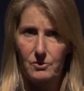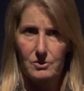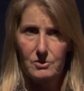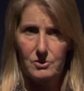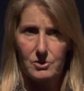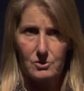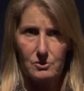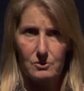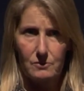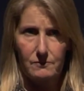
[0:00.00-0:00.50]
the
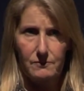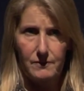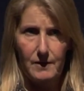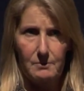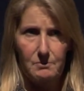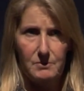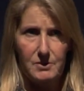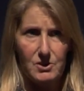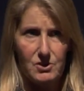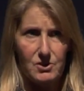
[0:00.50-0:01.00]
sort
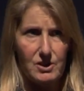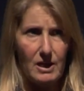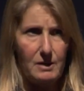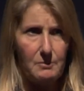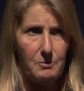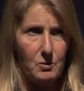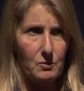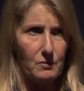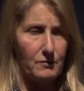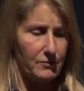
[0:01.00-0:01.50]
of
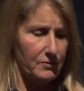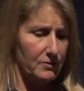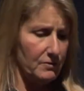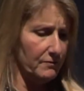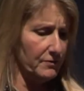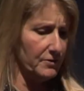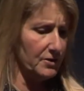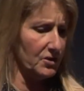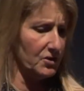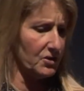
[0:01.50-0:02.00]
disabled, for
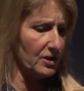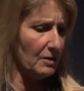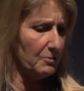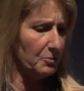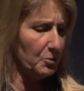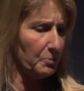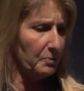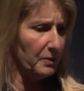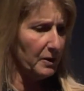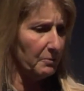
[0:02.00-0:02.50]

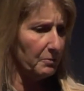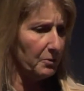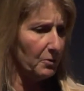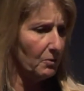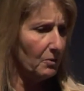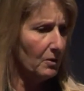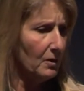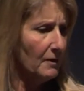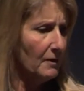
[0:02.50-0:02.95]
disabled people.